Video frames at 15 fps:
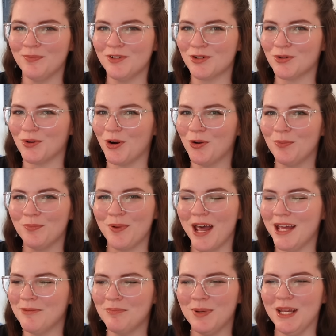trope
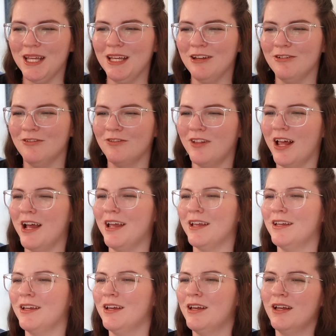pet peeve,
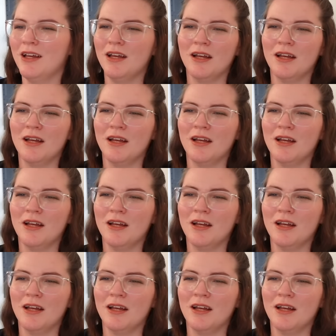like,